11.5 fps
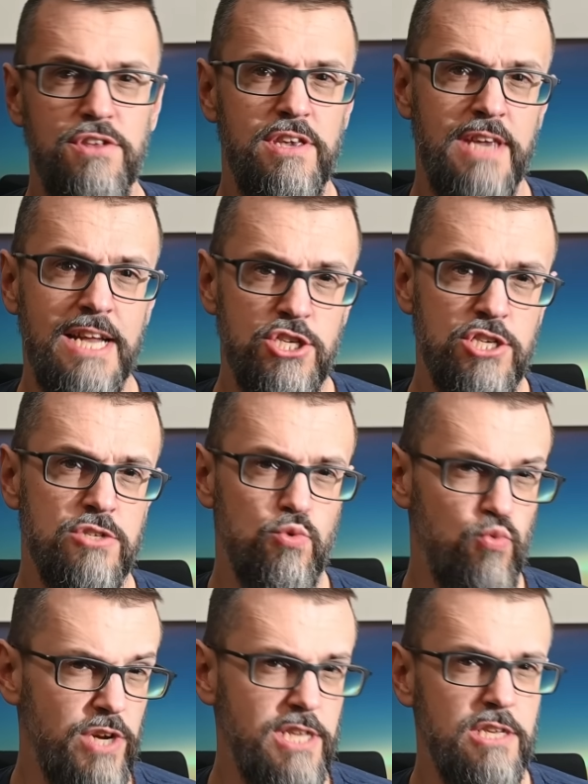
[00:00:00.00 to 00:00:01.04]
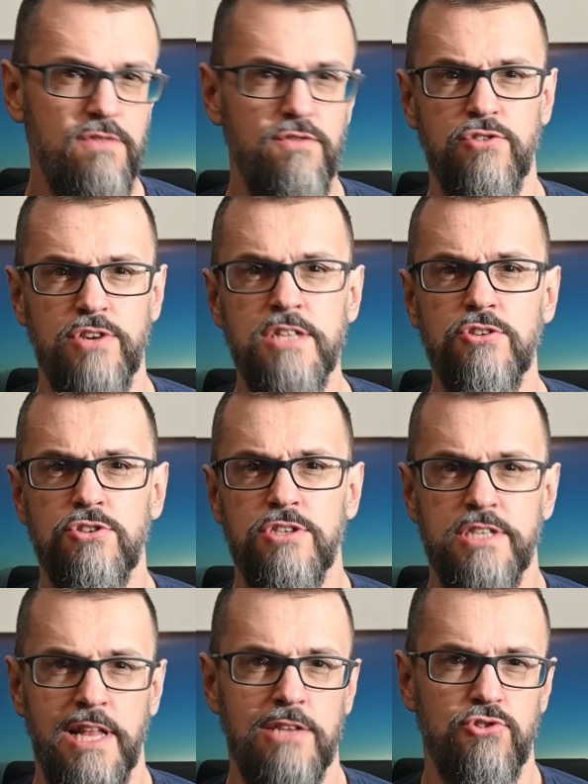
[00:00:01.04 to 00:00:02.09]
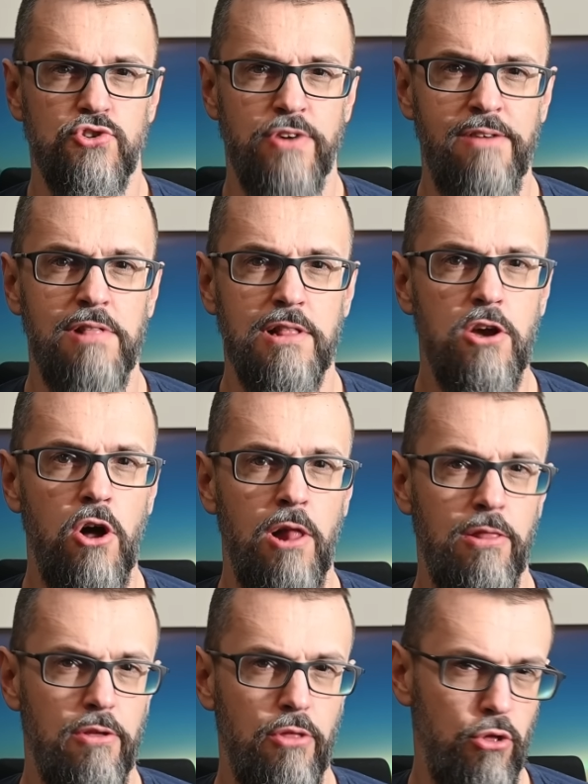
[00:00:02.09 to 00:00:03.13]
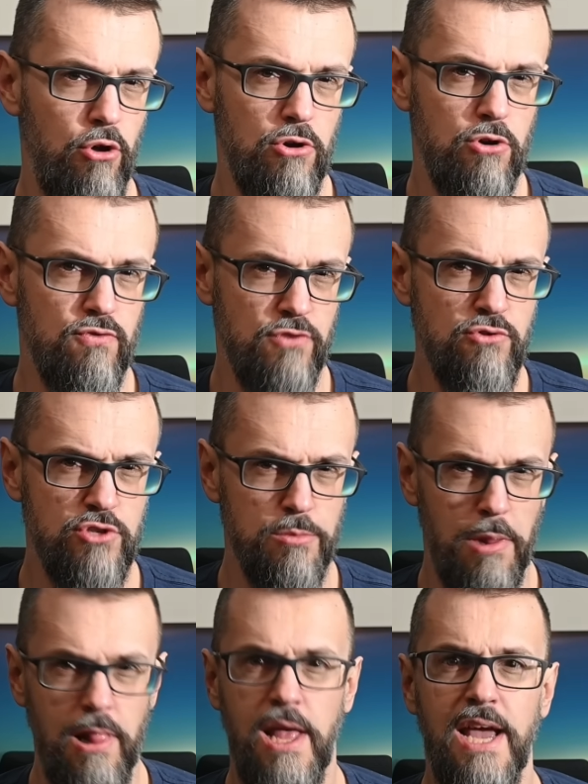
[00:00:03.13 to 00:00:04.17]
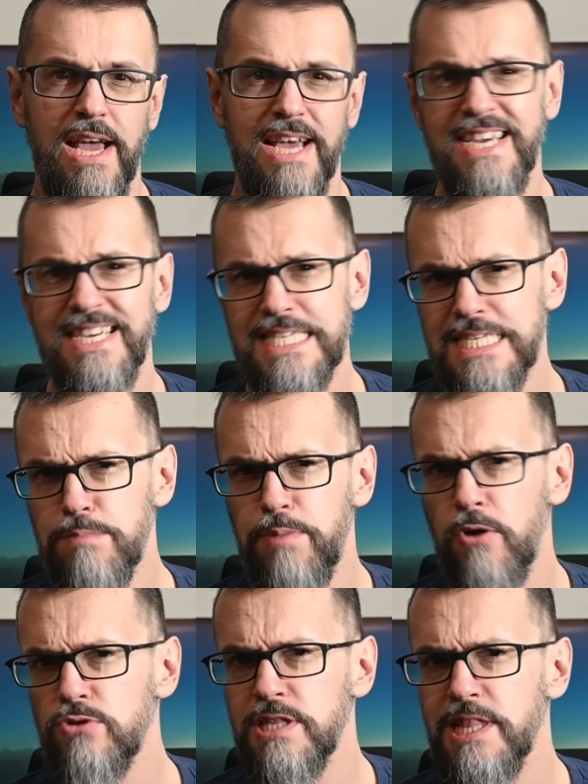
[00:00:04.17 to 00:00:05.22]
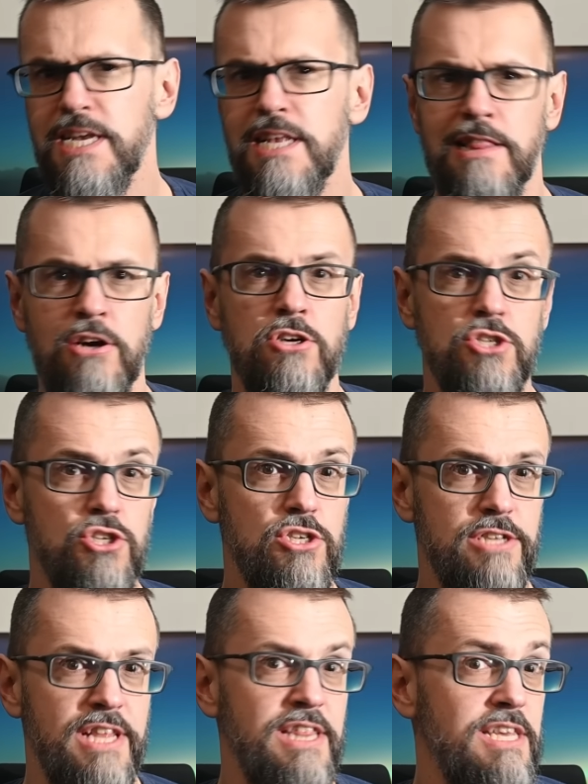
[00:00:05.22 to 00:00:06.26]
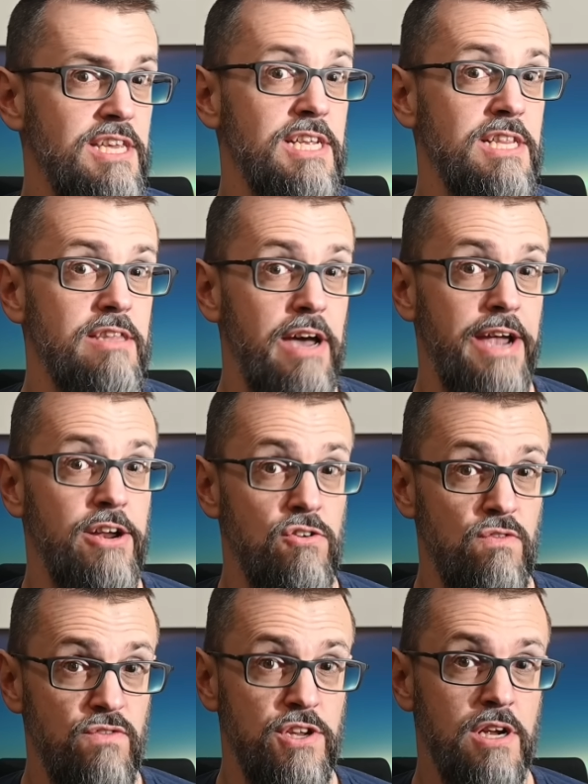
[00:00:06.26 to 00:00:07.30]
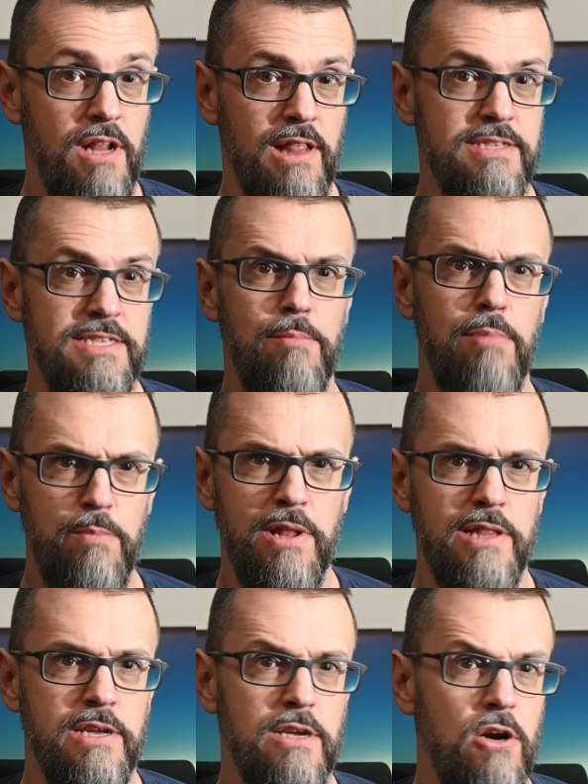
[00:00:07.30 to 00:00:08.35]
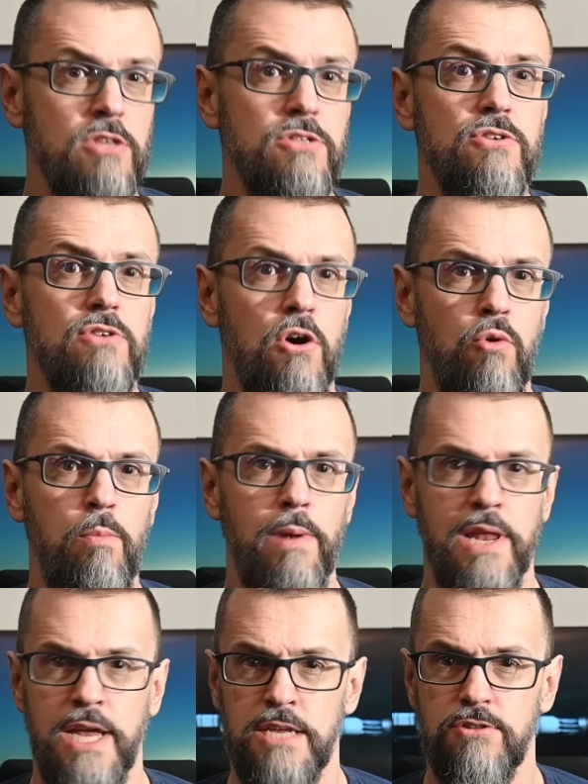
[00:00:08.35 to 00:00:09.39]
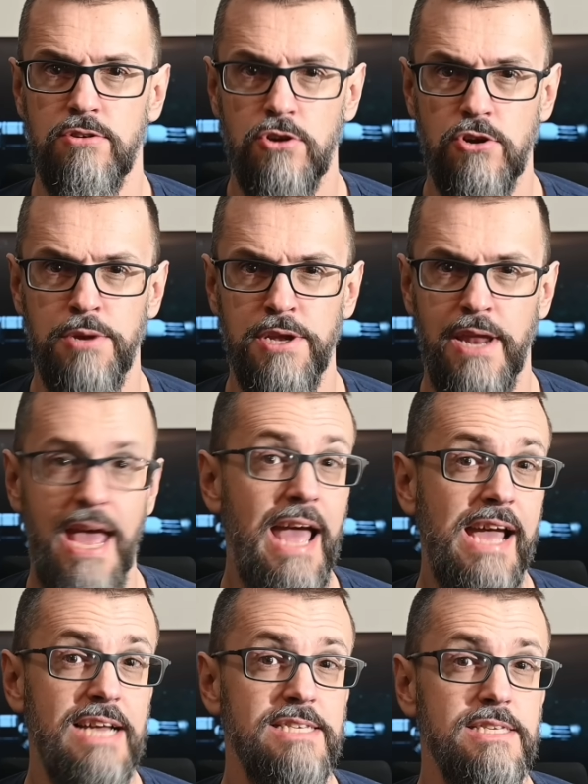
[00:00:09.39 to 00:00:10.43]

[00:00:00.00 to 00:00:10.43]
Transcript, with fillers: the engines rated for interstellar travel, called the Crucible, is supposedly larger than the entire vehicle assembly building on your home planet Kerbin, as